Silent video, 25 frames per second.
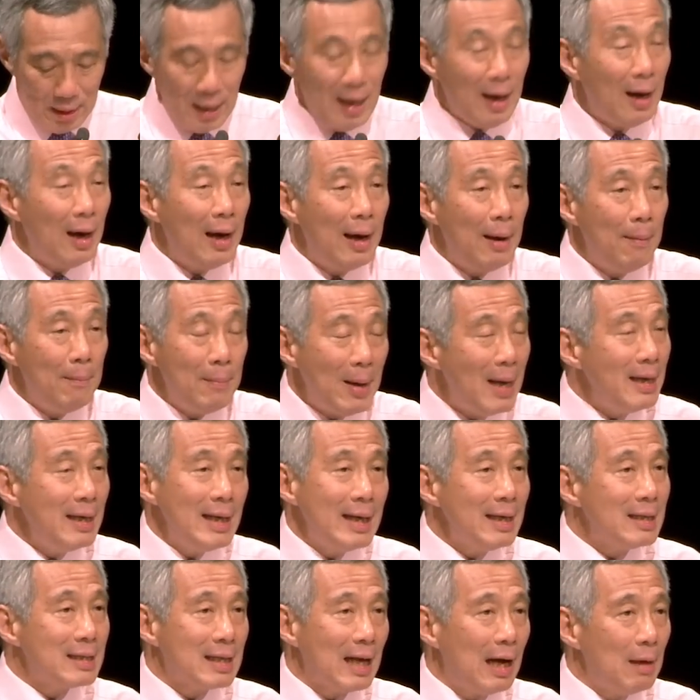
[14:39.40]
There are
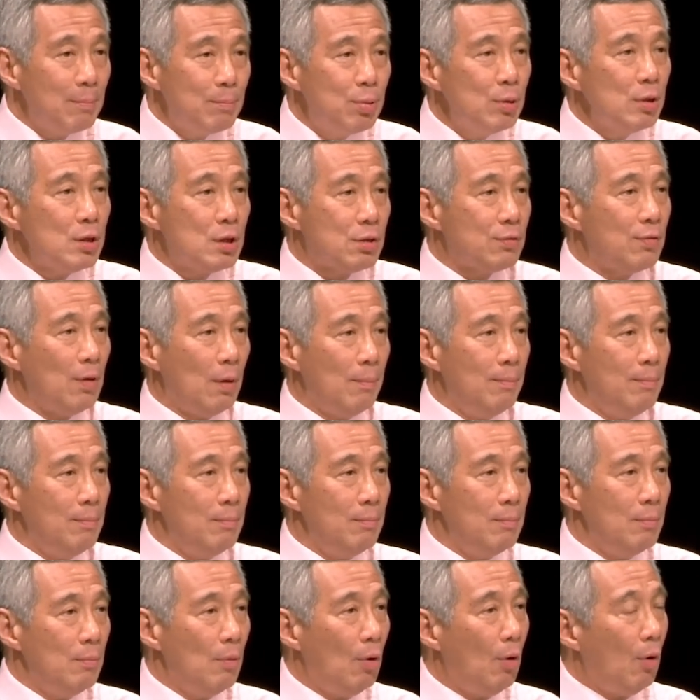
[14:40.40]
many examples
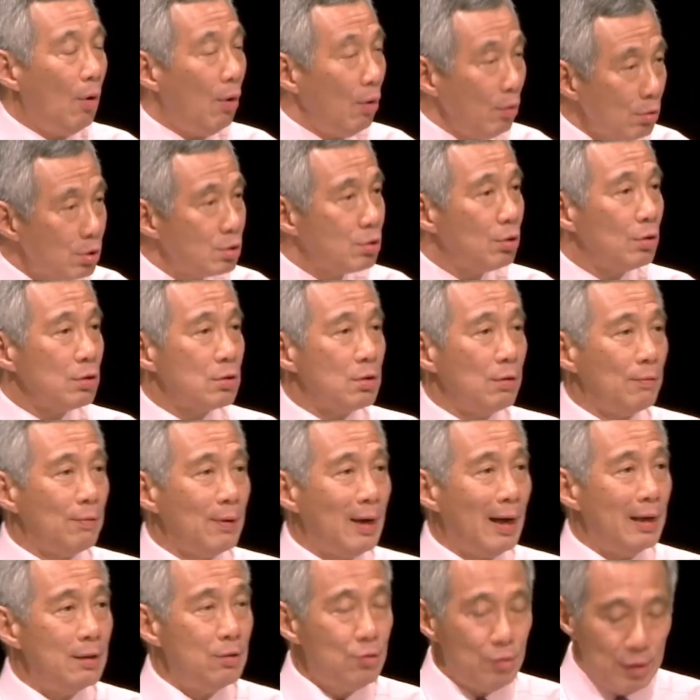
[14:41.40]
from all sorts of
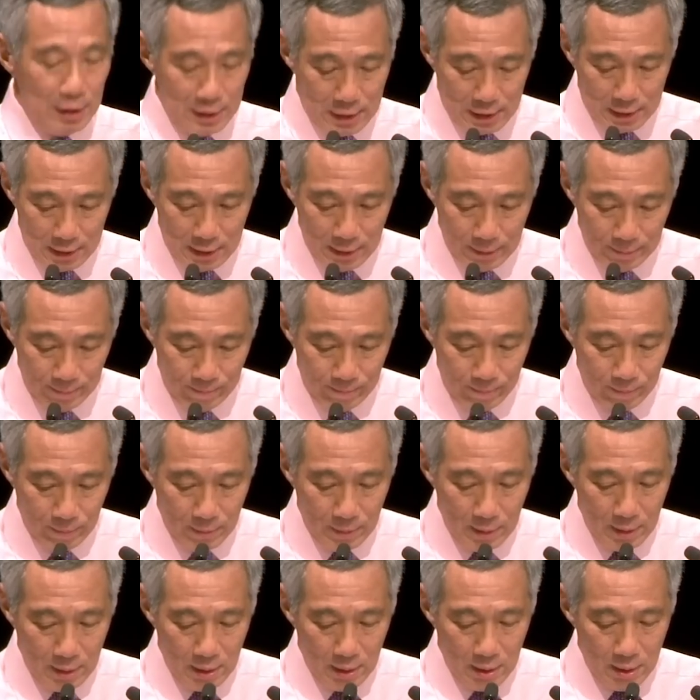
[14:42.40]
countries
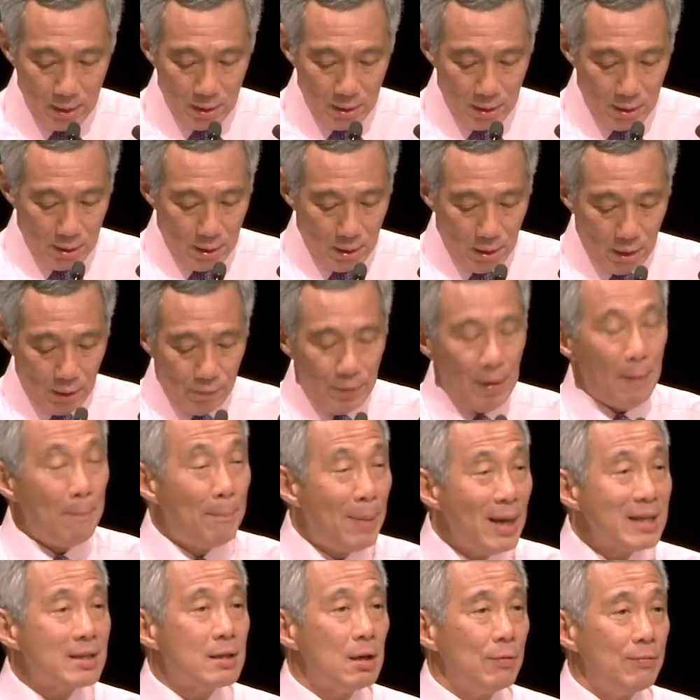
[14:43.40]
of the
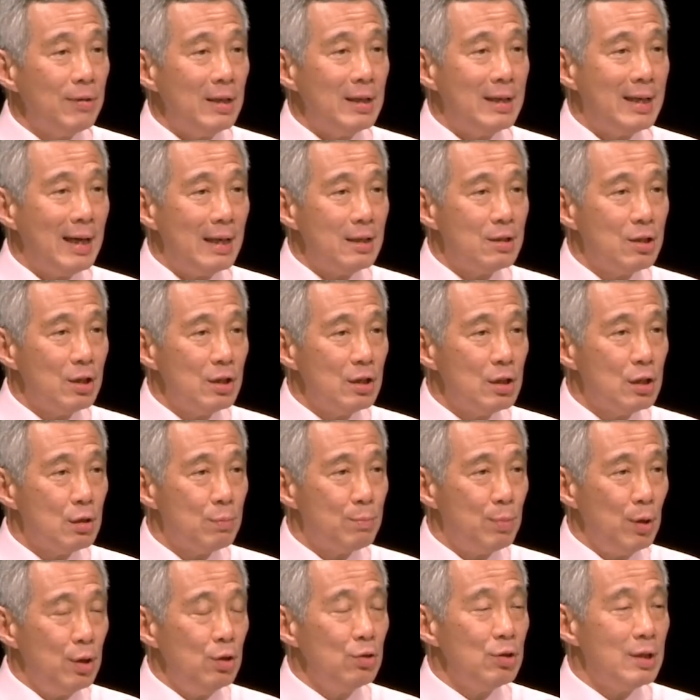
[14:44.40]
best of
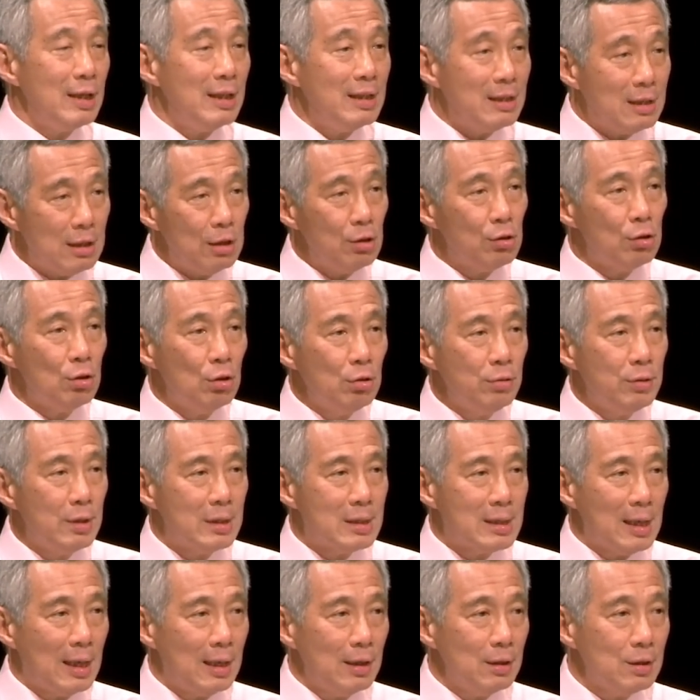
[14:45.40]
intentions producing zero
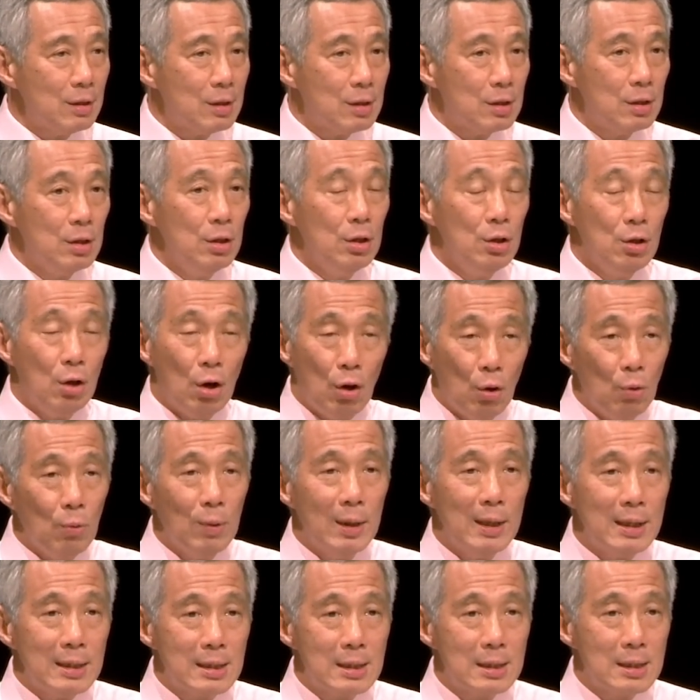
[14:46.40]
results or
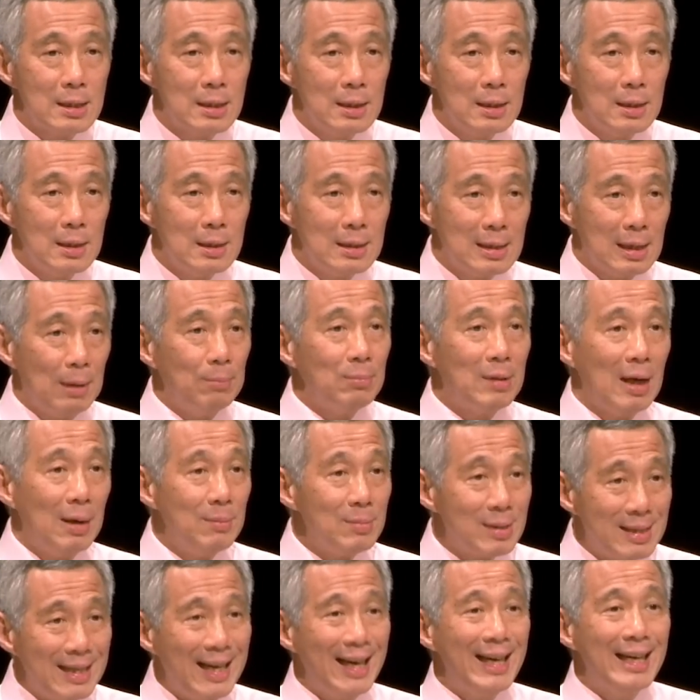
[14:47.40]
worse,
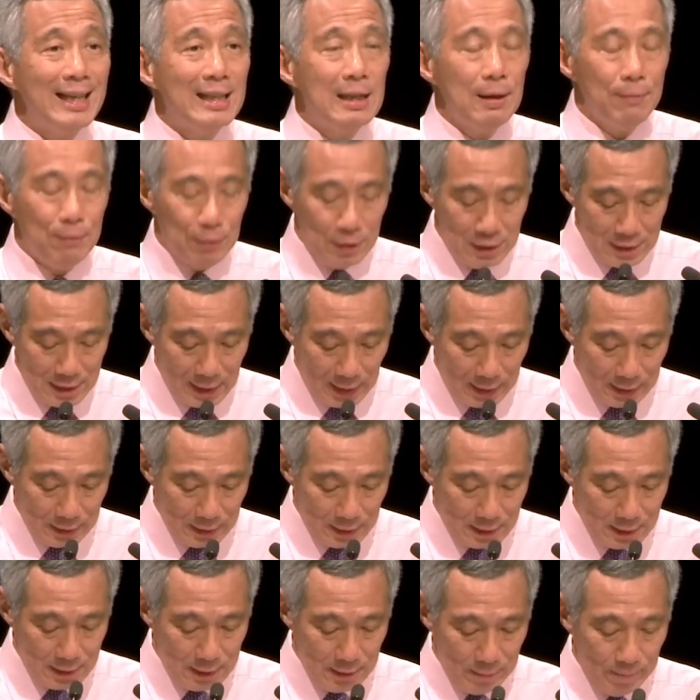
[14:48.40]
sometimes negative
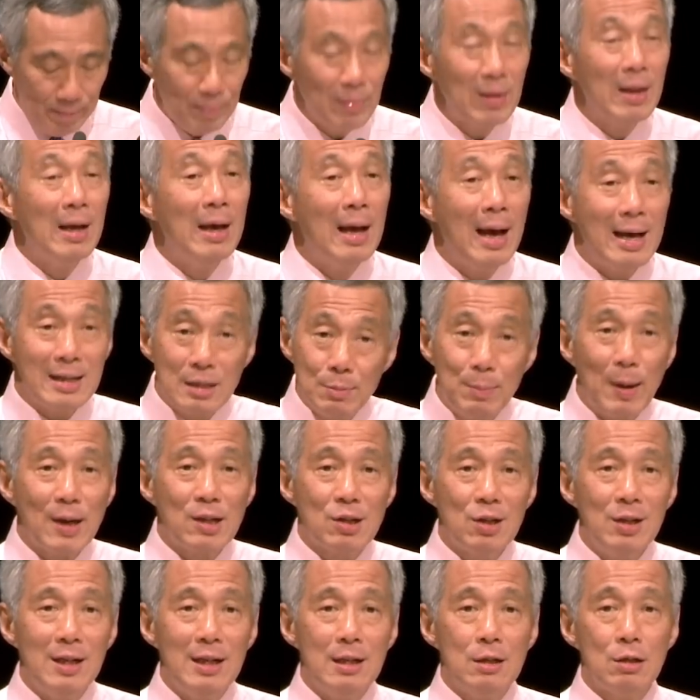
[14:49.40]
results,
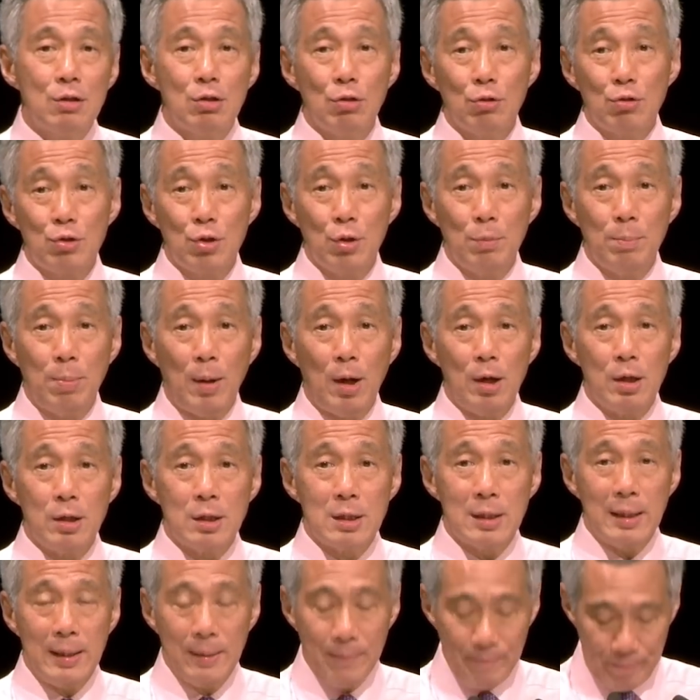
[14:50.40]
especially in social
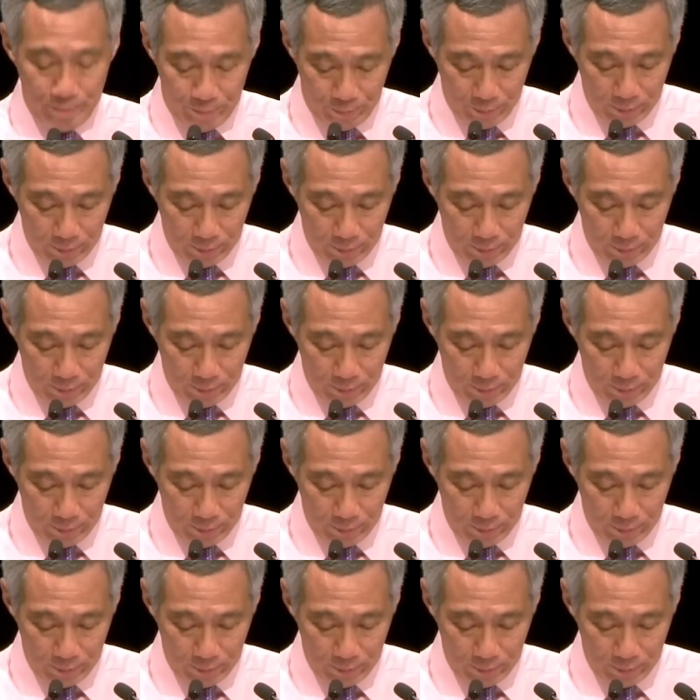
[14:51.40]
policy.